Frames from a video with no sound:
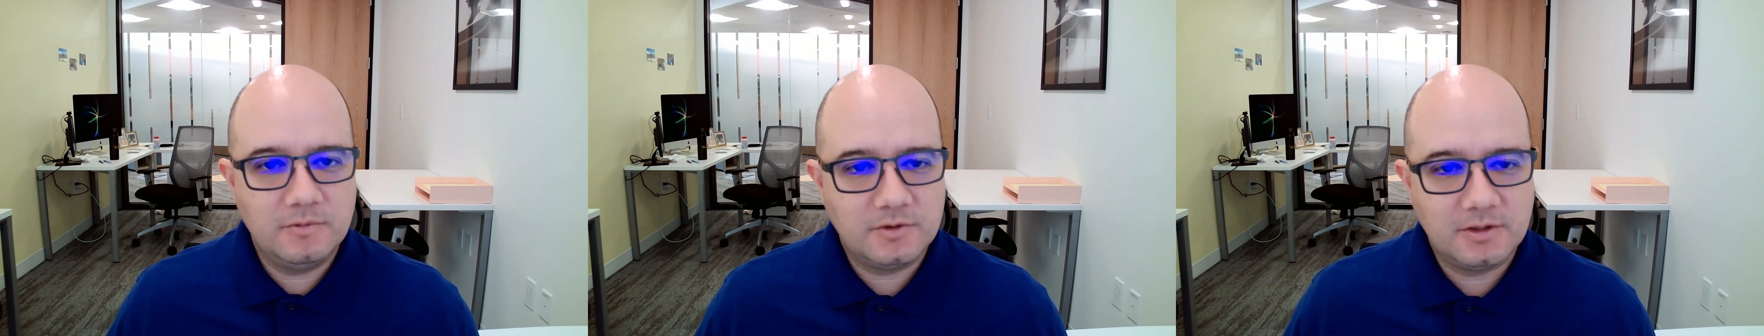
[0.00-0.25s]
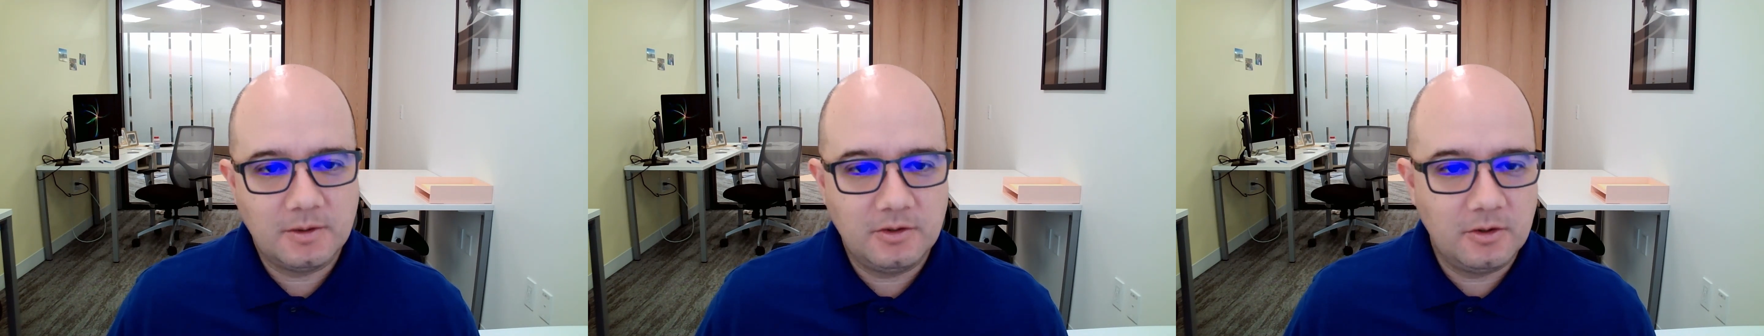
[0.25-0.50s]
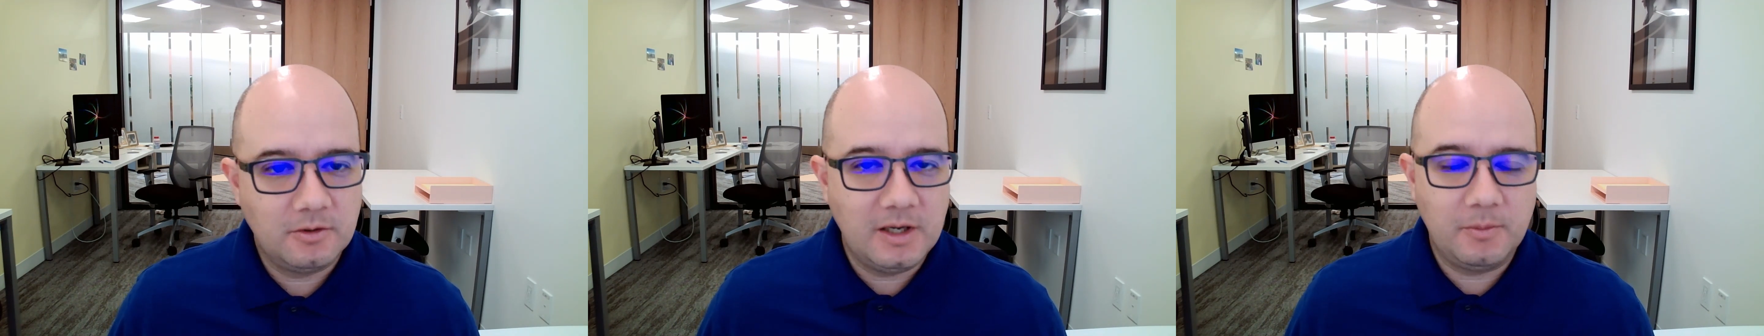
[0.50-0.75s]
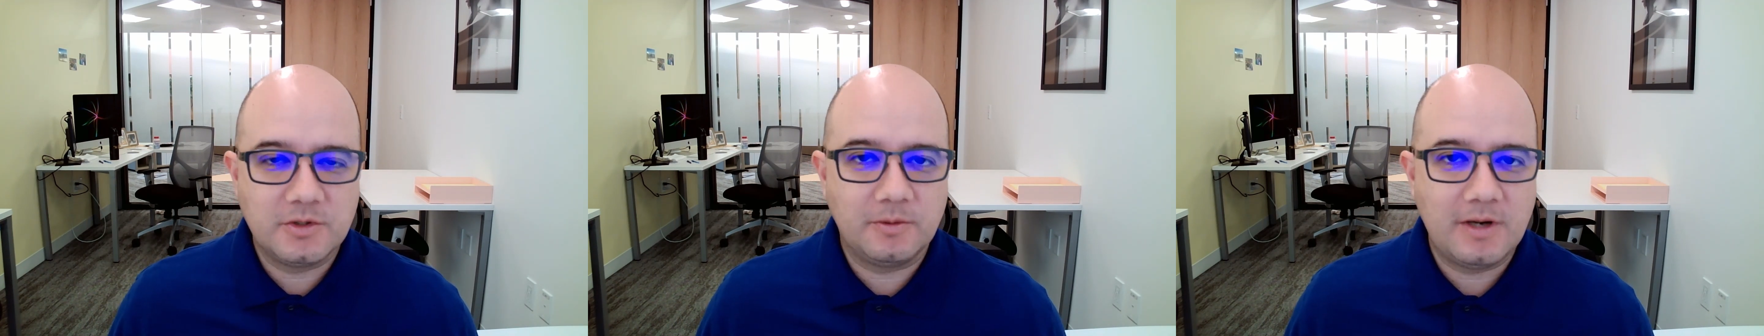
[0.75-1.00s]
their
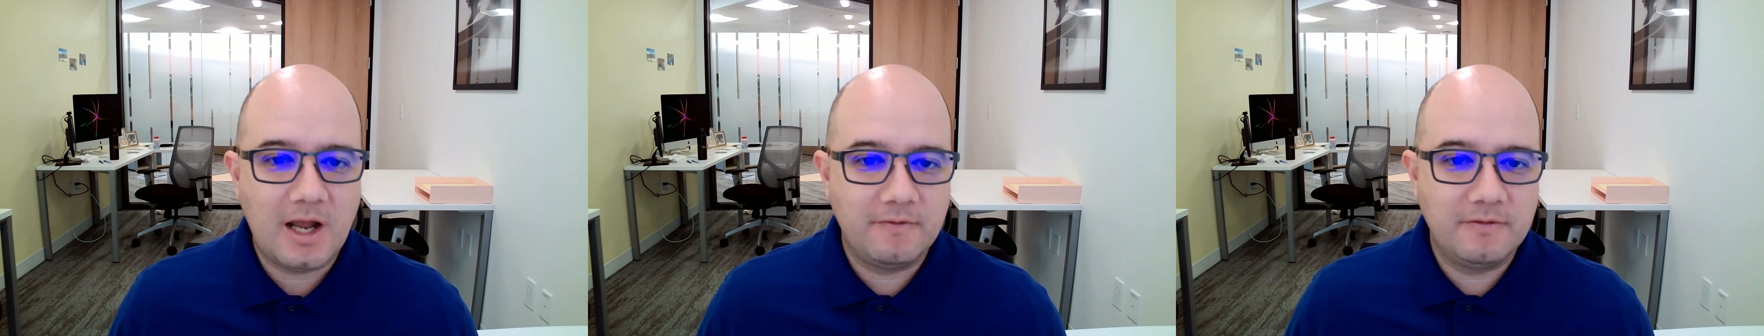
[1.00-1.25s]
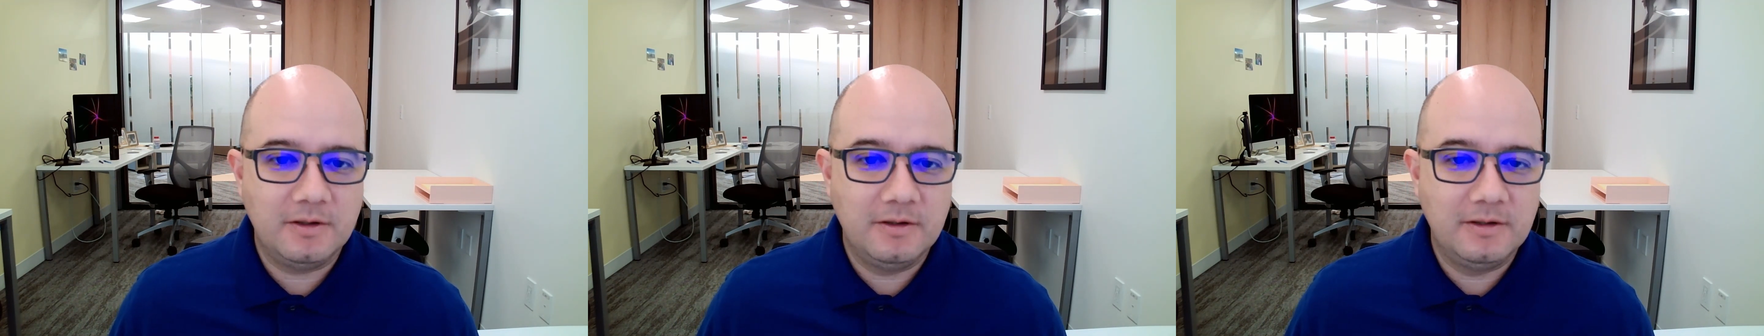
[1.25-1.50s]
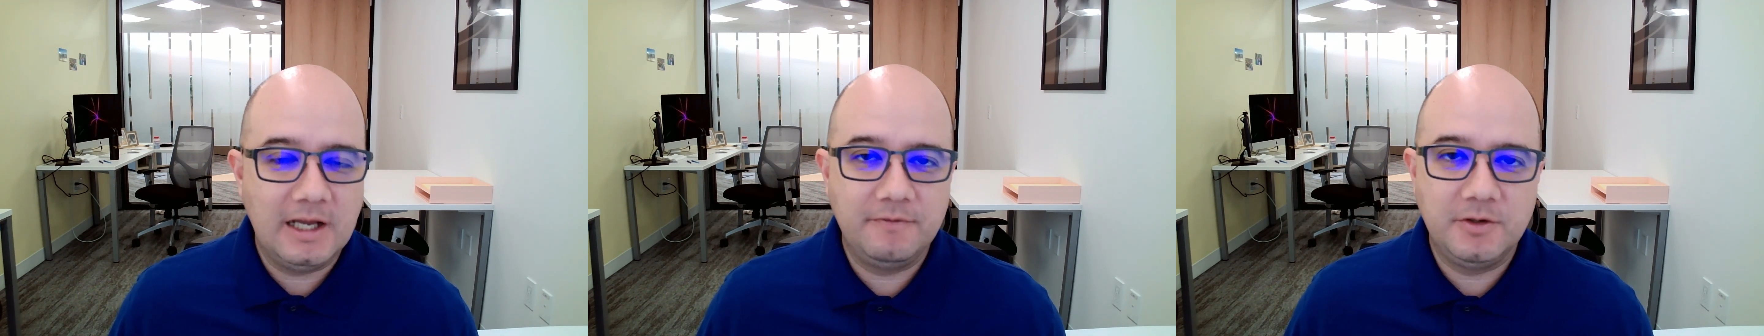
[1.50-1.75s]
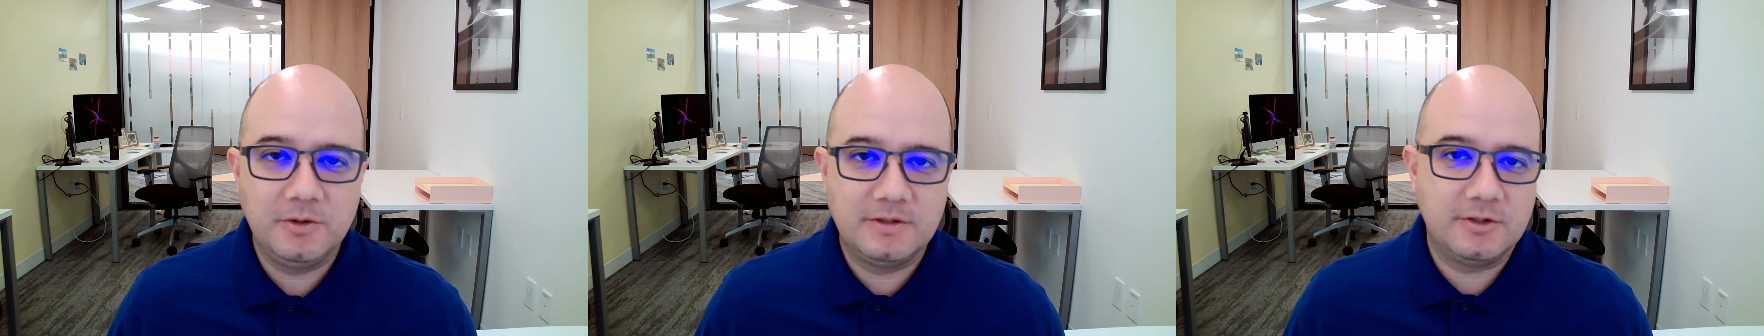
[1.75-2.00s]
neighbors don't have it, and they've
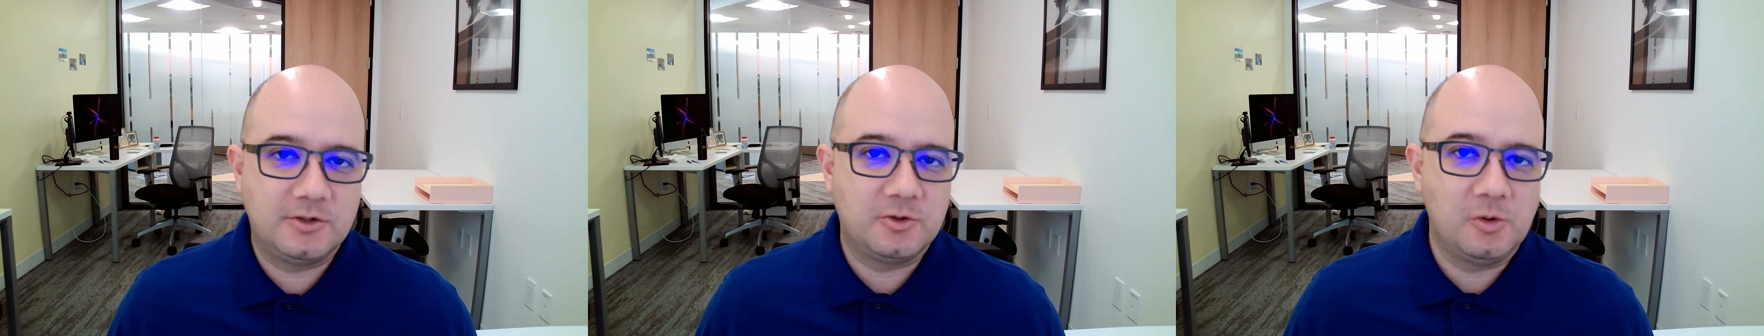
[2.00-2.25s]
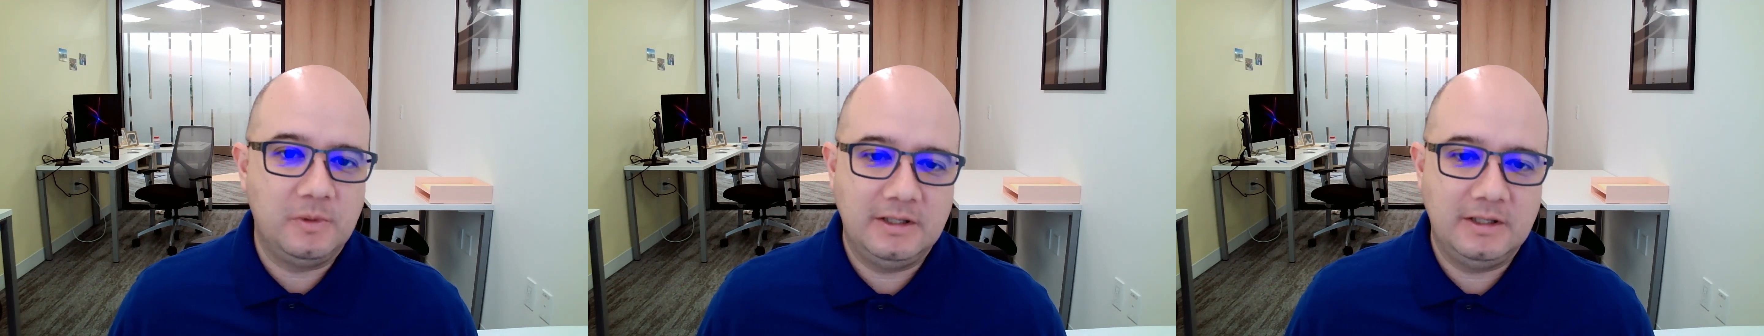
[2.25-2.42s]
used it so many